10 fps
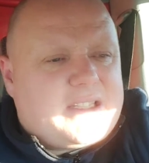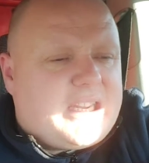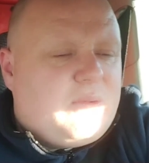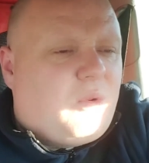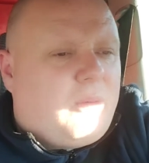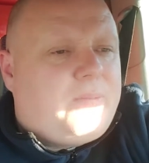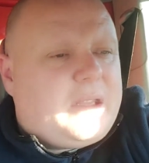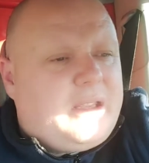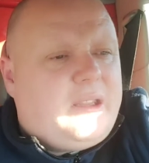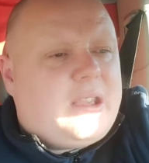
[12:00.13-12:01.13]
He won't
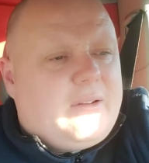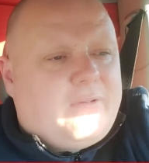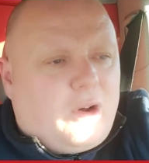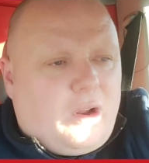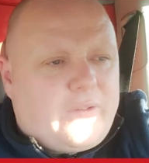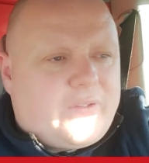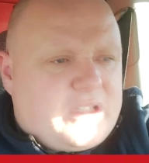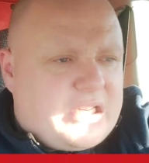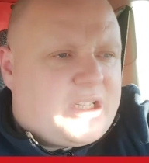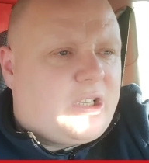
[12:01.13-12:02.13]
be involved,
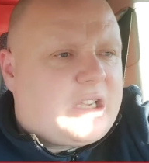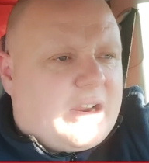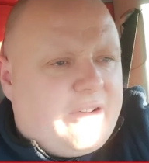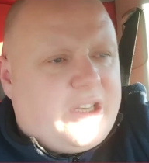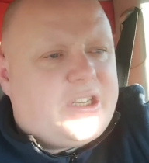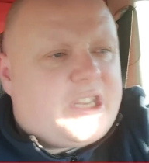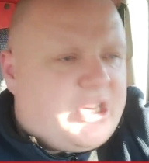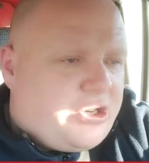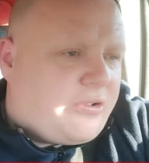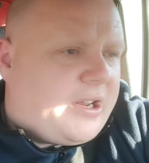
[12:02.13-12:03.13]
obviously still carrying his
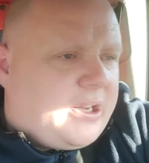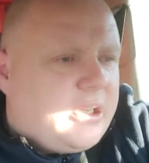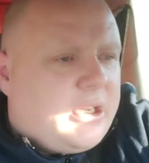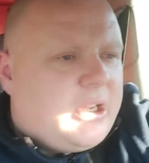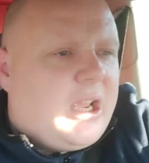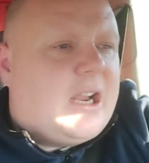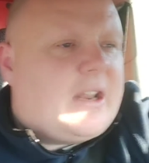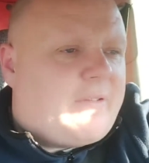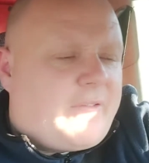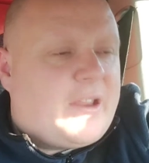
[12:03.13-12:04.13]
injury and
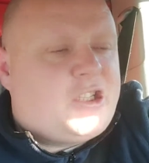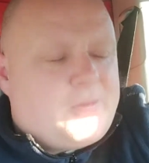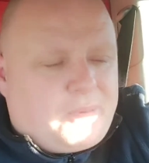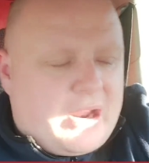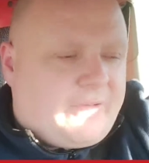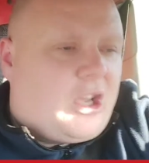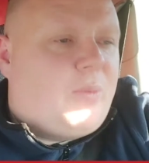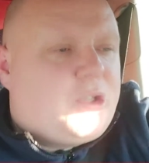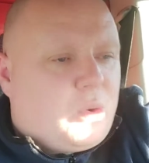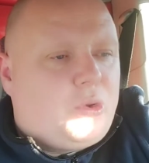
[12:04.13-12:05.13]
everything. Dubravka,
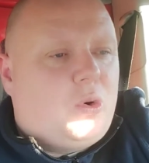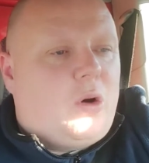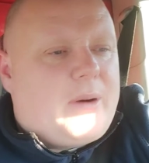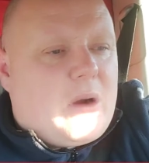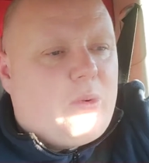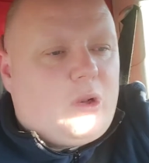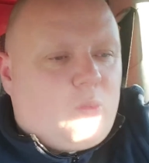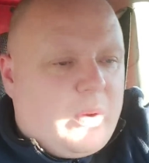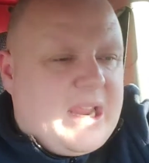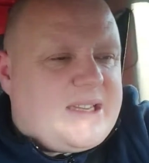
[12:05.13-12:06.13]
we don't know about. We'll
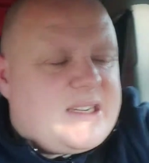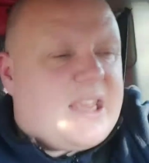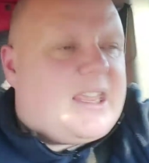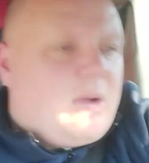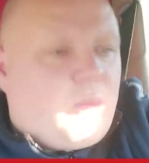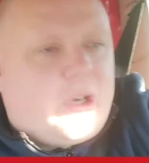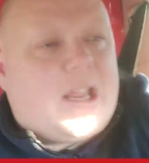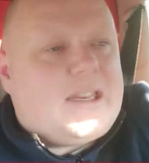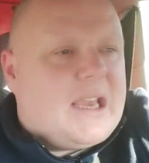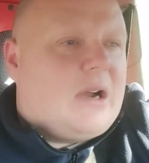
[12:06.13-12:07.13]
wait to hear what
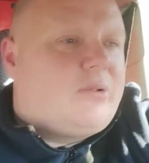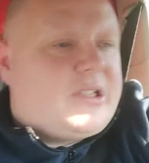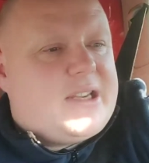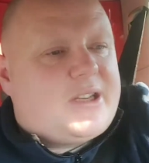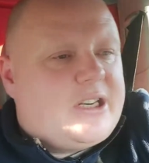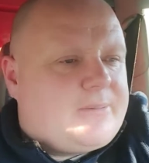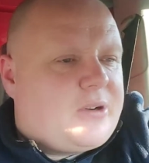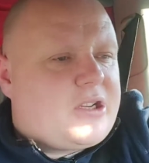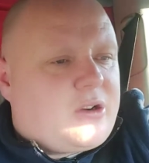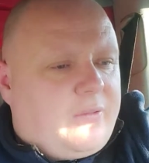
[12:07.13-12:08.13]
Eddie Howe says in his
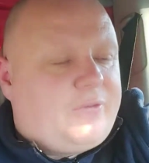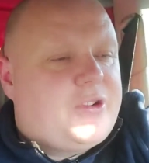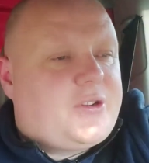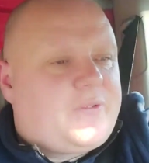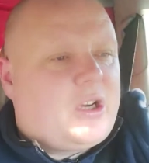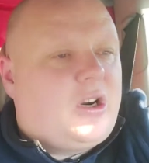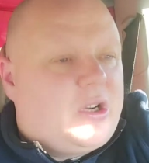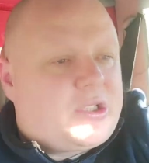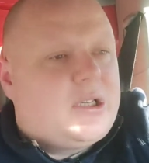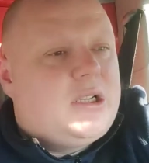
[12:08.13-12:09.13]
press conference, of course.